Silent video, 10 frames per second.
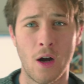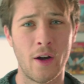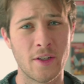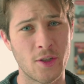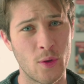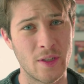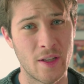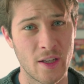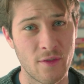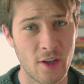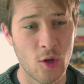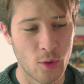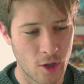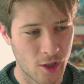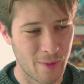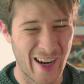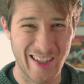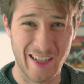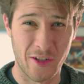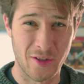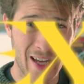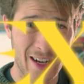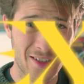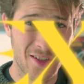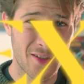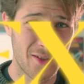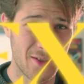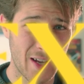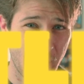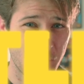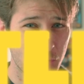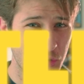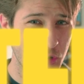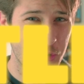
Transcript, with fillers: All right, so in today's video, we're talking about how to take your text, your titles, your